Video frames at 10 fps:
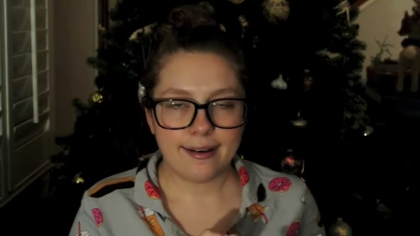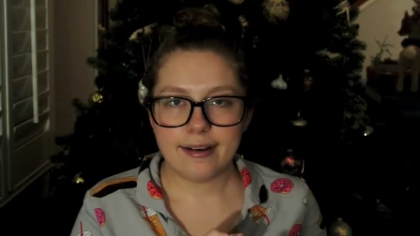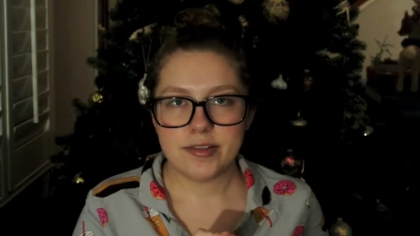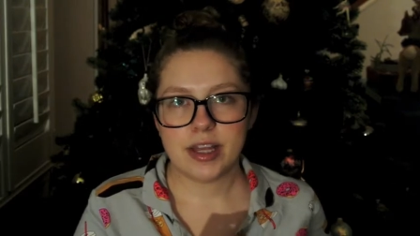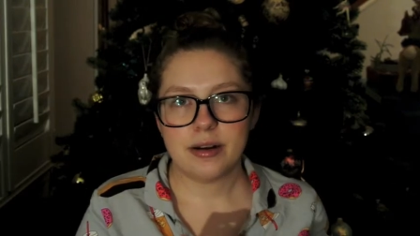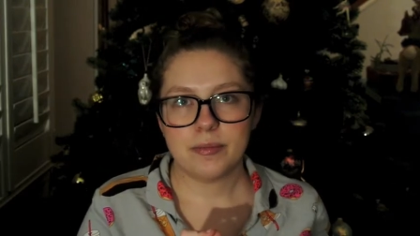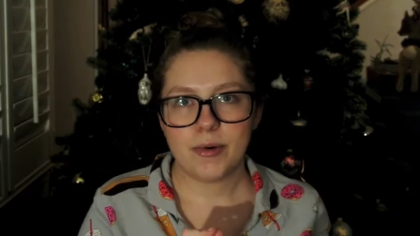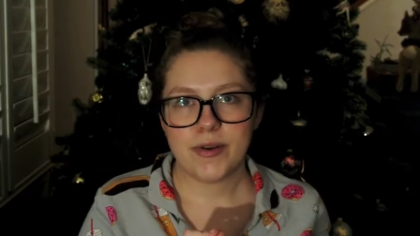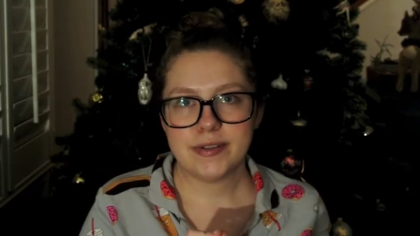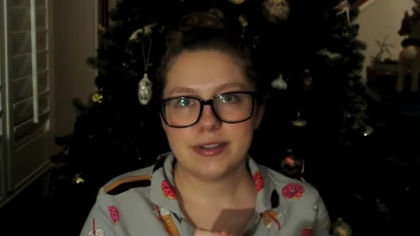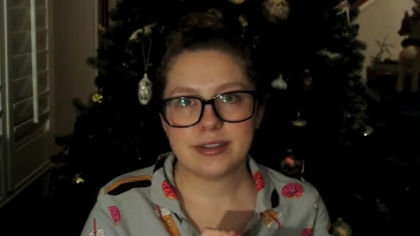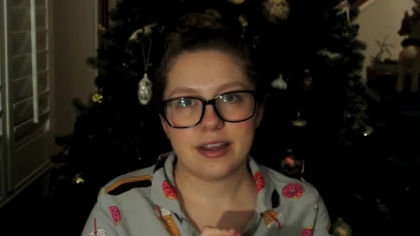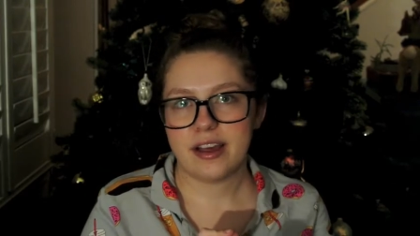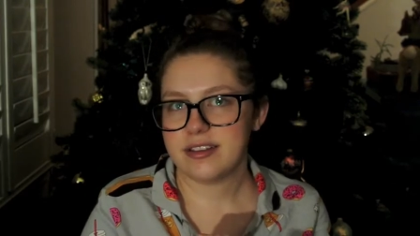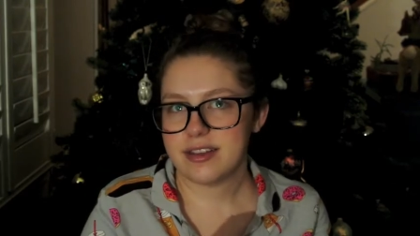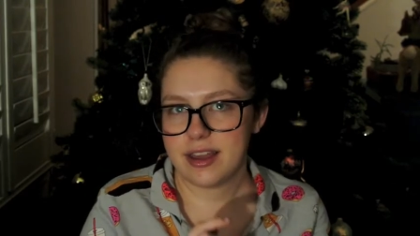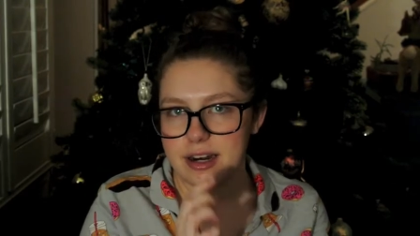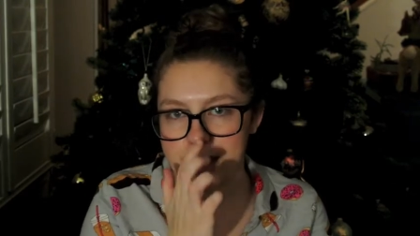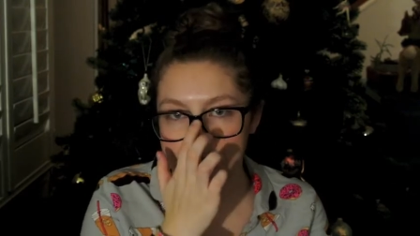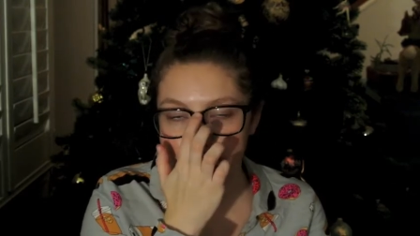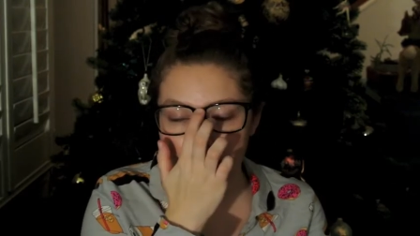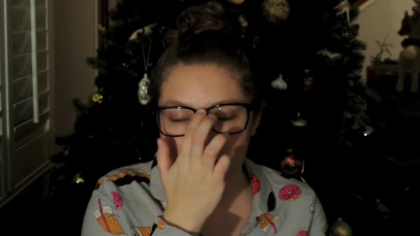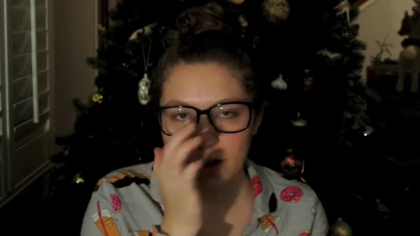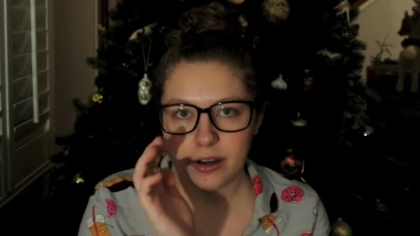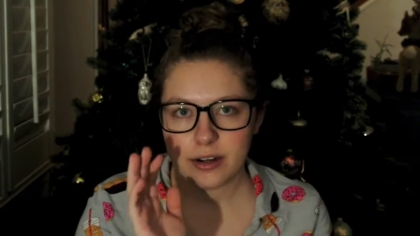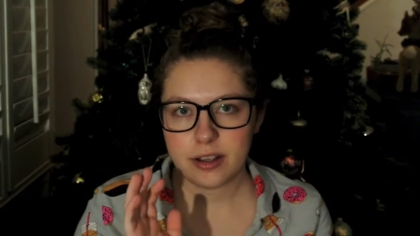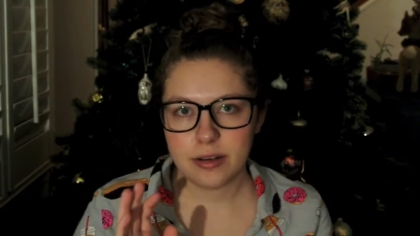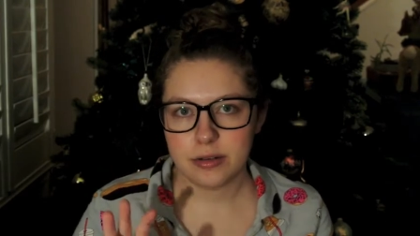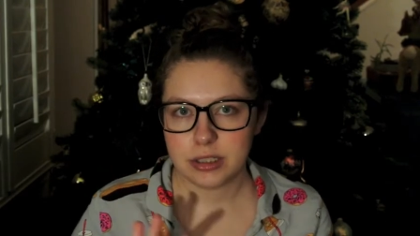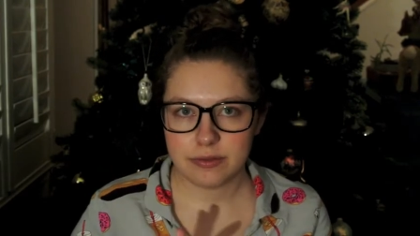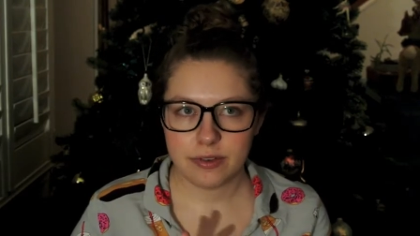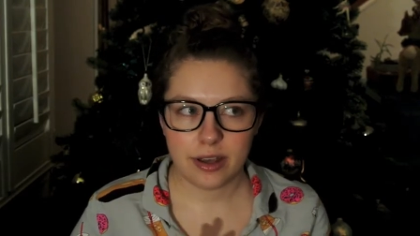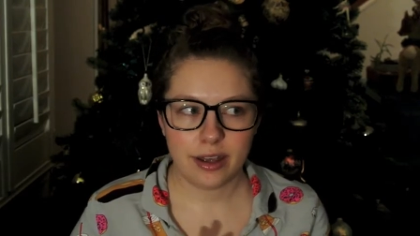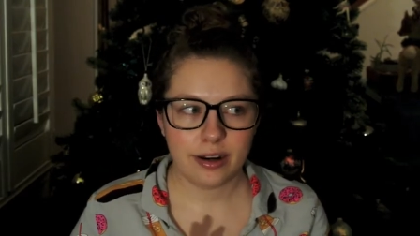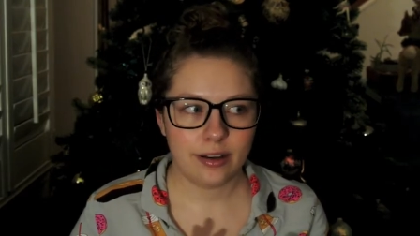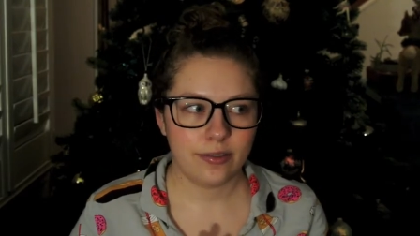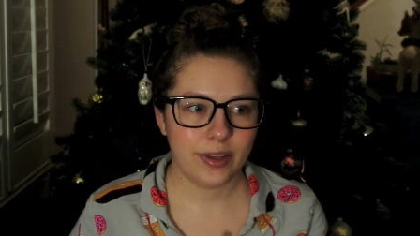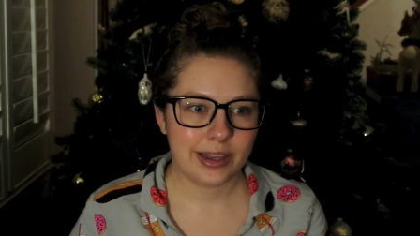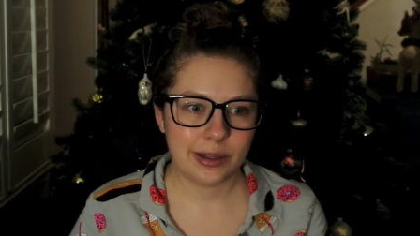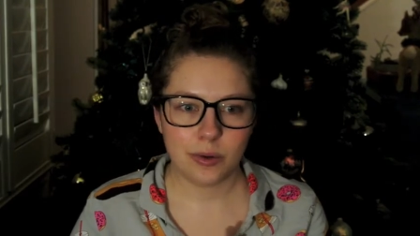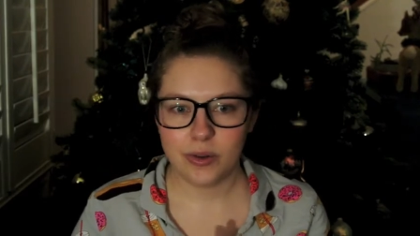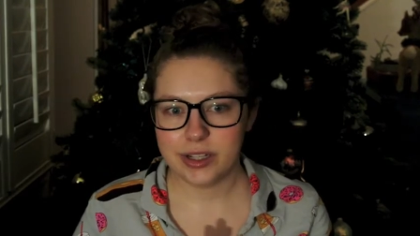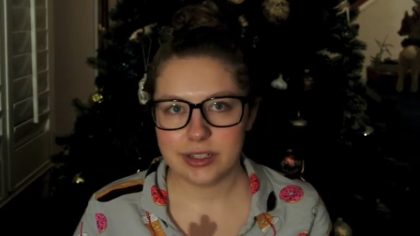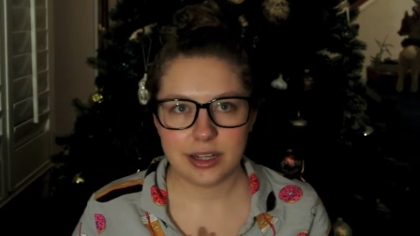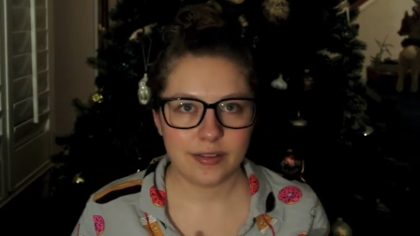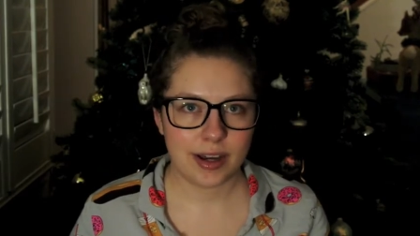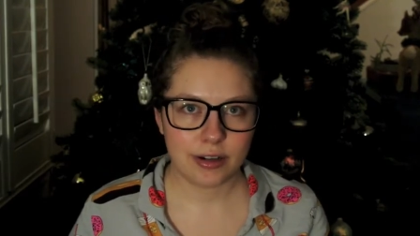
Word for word: I've said it once, I'll say it again, I'm not a huge fan of like the whole idea of eye